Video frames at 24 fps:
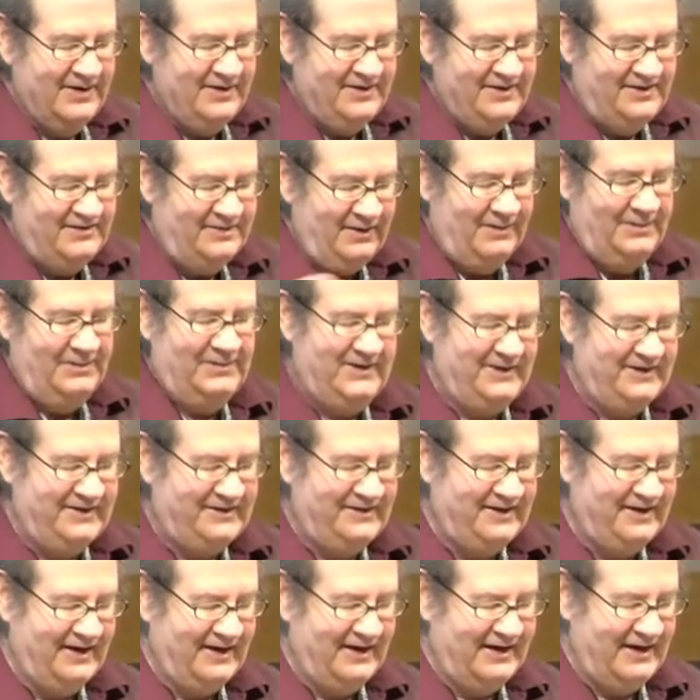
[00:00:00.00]
swapping
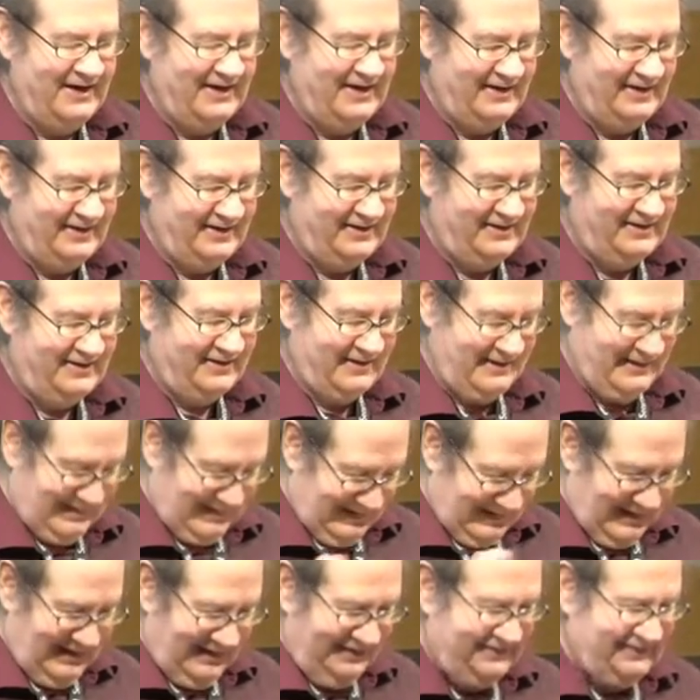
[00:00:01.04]
sides,
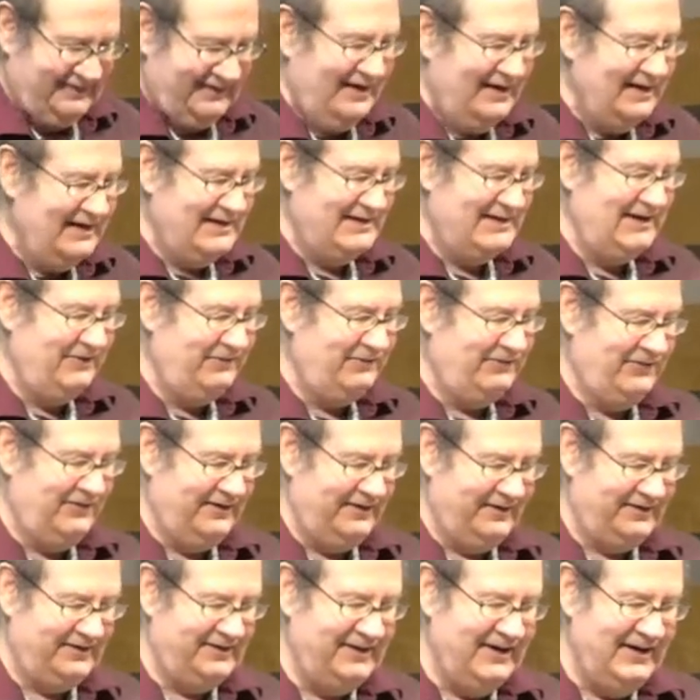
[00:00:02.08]
a slight
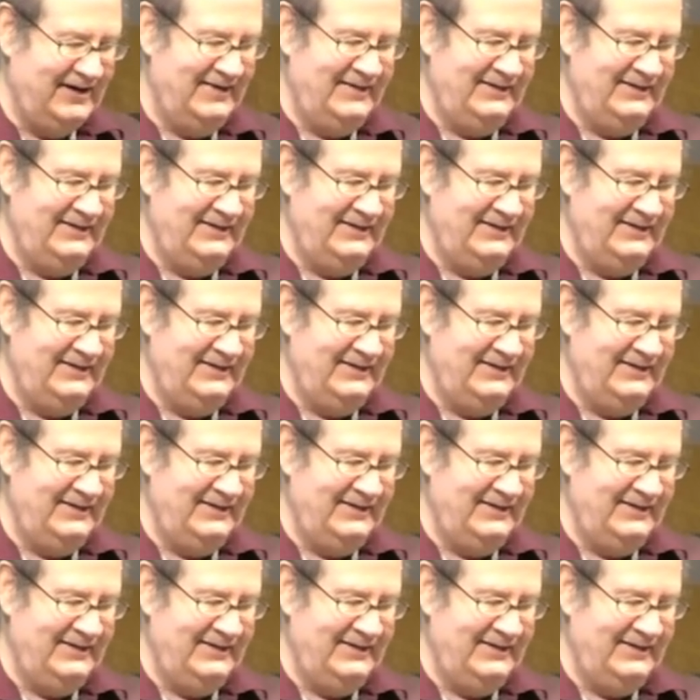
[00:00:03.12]
difference.